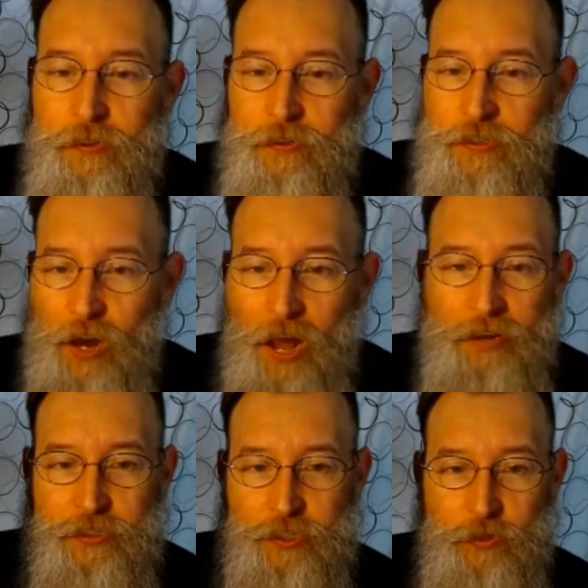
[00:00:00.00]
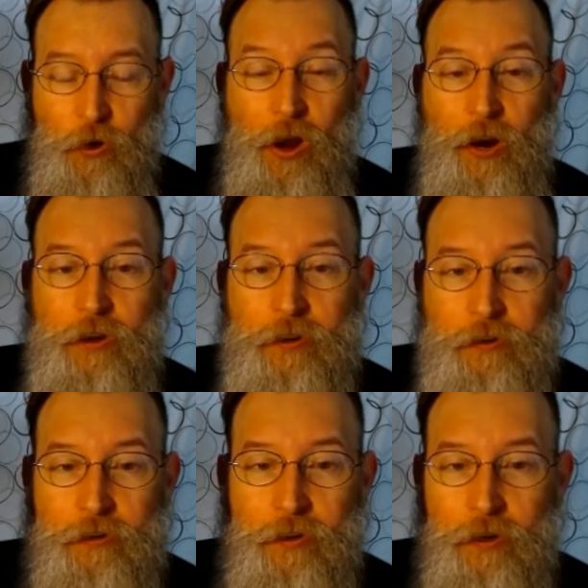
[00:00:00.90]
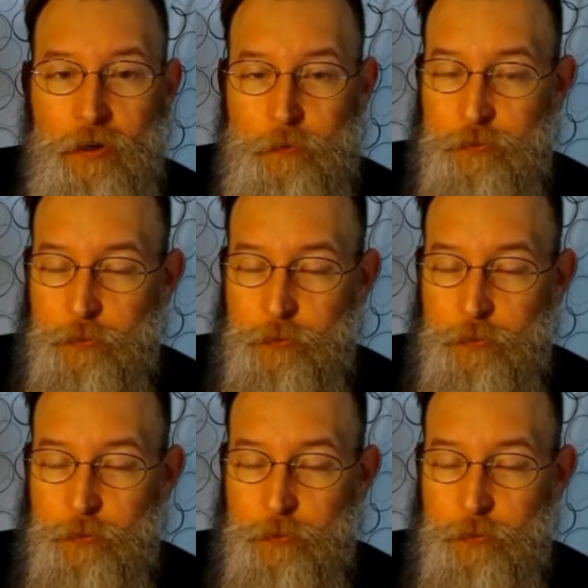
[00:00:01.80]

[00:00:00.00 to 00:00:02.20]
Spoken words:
not as strong for